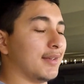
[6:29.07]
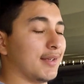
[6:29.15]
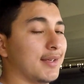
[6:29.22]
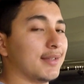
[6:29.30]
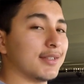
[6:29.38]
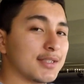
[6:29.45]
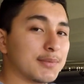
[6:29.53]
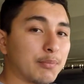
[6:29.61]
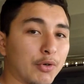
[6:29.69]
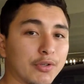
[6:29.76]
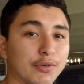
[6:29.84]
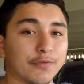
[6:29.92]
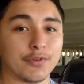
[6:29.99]
get the
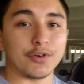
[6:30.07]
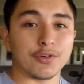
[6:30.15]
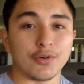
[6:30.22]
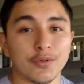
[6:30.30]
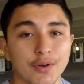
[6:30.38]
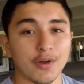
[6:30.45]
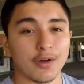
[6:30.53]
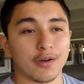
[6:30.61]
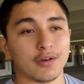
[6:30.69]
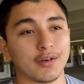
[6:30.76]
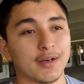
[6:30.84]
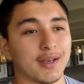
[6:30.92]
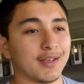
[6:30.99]
spoiler for your own
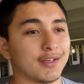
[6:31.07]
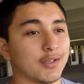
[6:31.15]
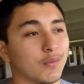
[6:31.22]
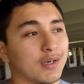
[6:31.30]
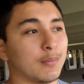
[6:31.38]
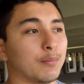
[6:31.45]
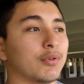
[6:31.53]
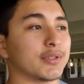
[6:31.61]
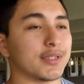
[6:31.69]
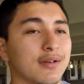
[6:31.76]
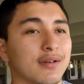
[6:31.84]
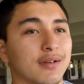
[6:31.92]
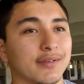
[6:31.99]
car, and you want to bolt
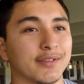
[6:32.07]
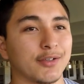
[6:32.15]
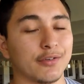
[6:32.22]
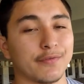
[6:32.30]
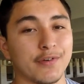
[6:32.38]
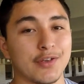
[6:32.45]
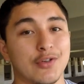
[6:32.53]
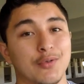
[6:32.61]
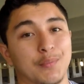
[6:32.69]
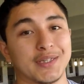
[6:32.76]
it on, good for you.